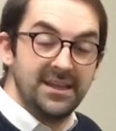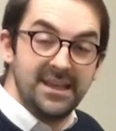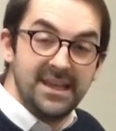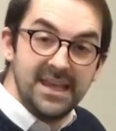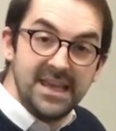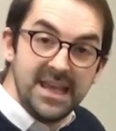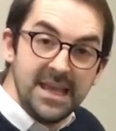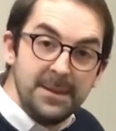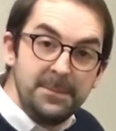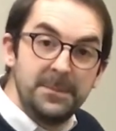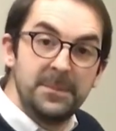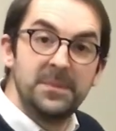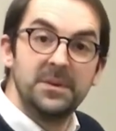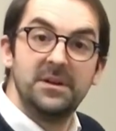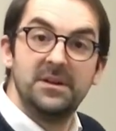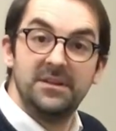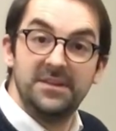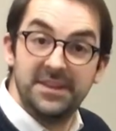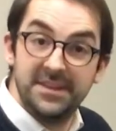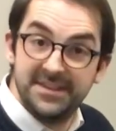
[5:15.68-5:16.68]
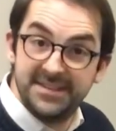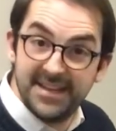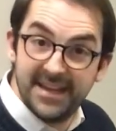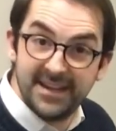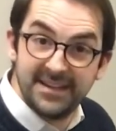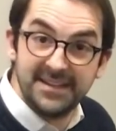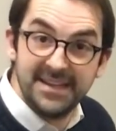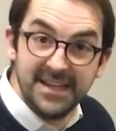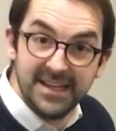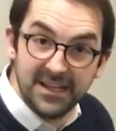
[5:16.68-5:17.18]
keep the
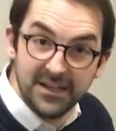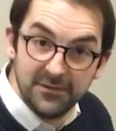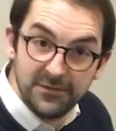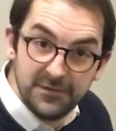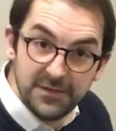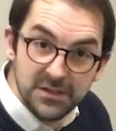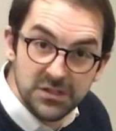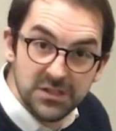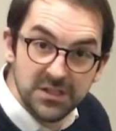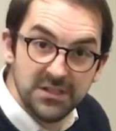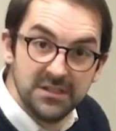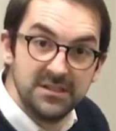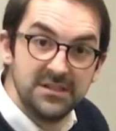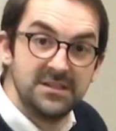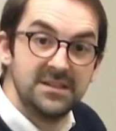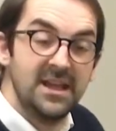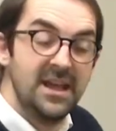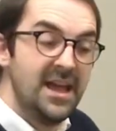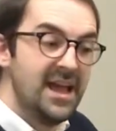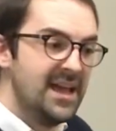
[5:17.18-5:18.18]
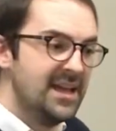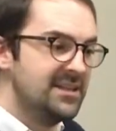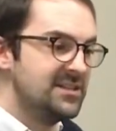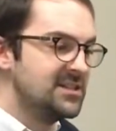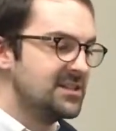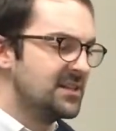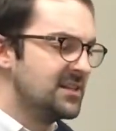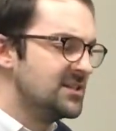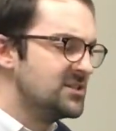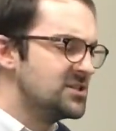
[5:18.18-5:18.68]
technique efficient
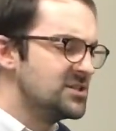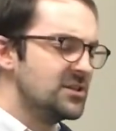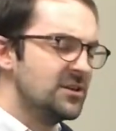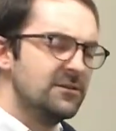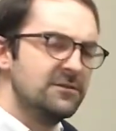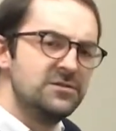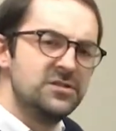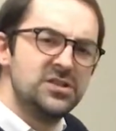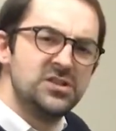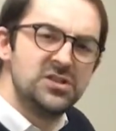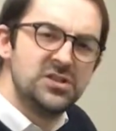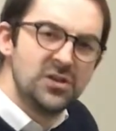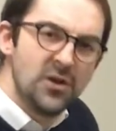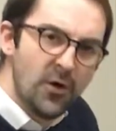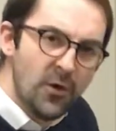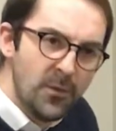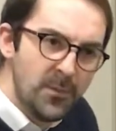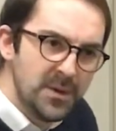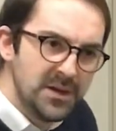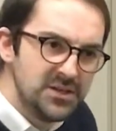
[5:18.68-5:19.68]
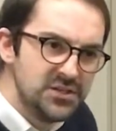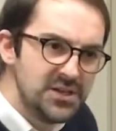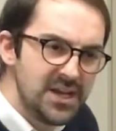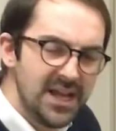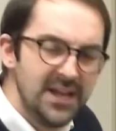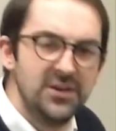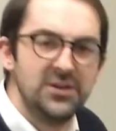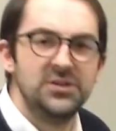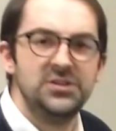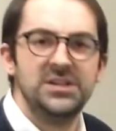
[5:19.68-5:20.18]
and conserve so much
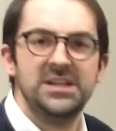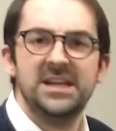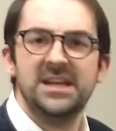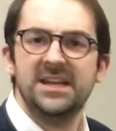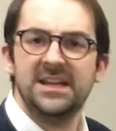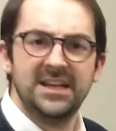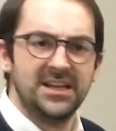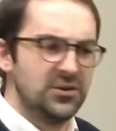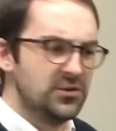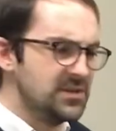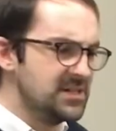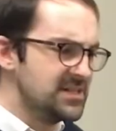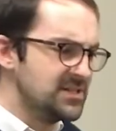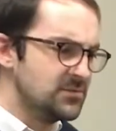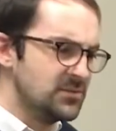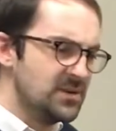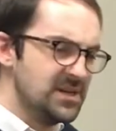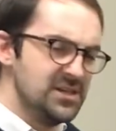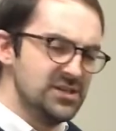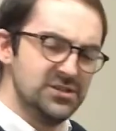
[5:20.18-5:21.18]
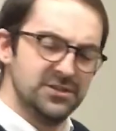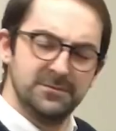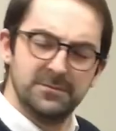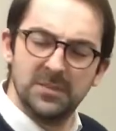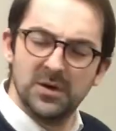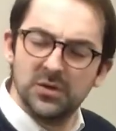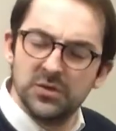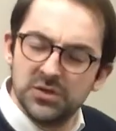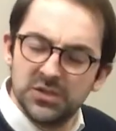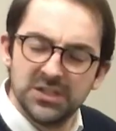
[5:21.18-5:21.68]
energy and increase range of
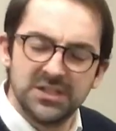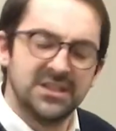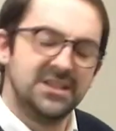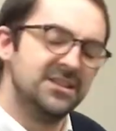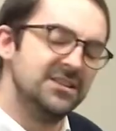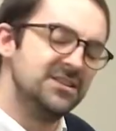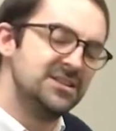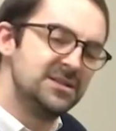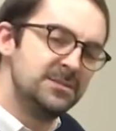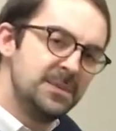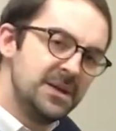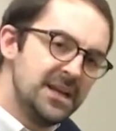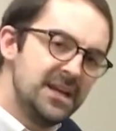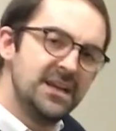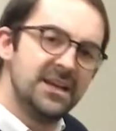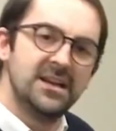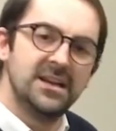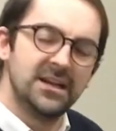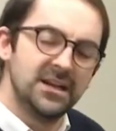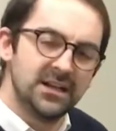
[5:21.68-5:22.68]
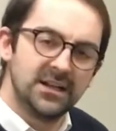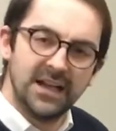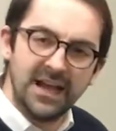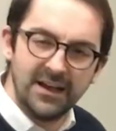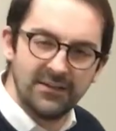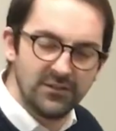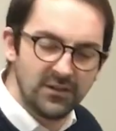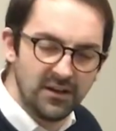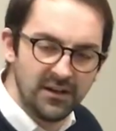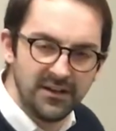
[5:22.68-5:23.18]
motion and speed, and it'll
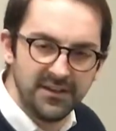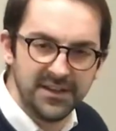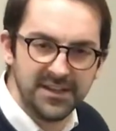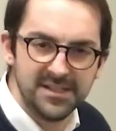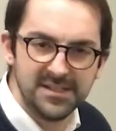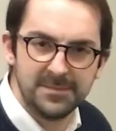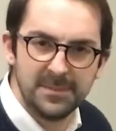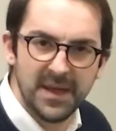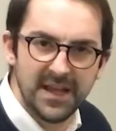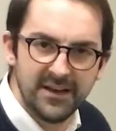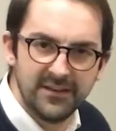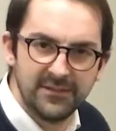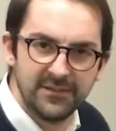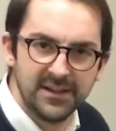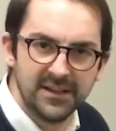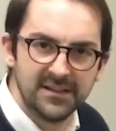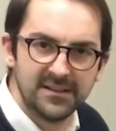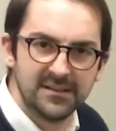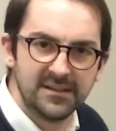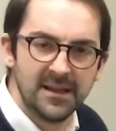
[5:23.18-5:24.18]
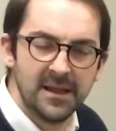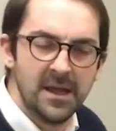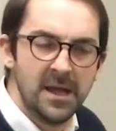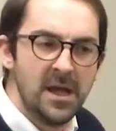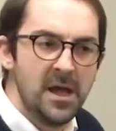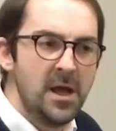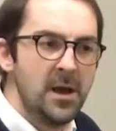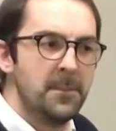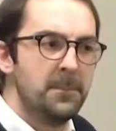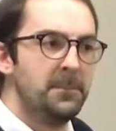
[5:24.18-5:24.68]
have all these benefits.
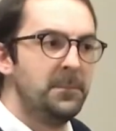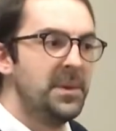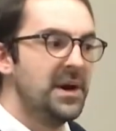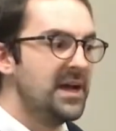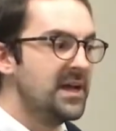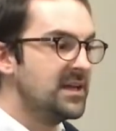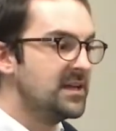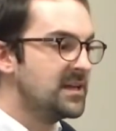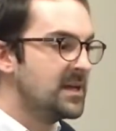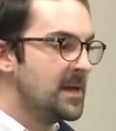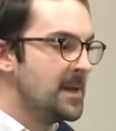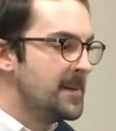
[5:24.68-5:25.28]
But